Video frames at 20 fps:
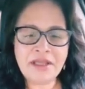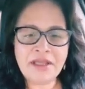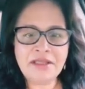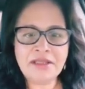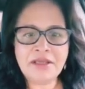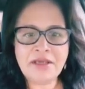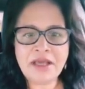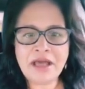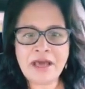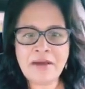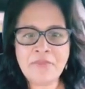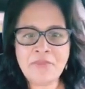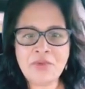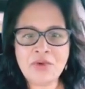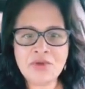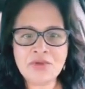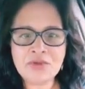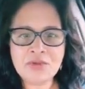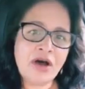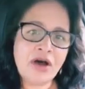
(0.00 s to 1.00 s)
in the
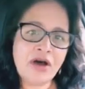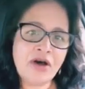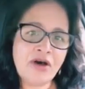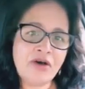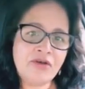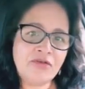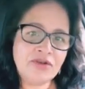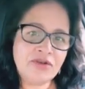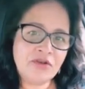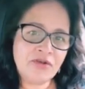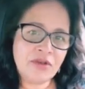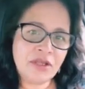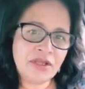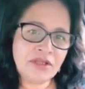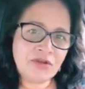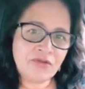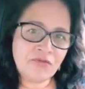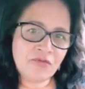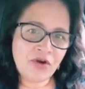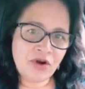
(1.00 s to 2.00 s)
campos,
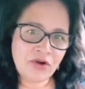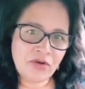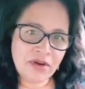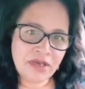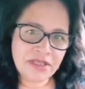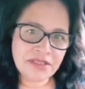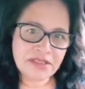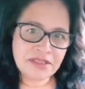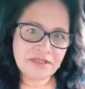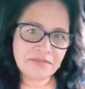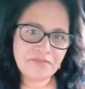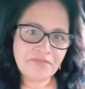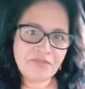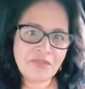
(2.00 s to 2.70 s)
in the forest.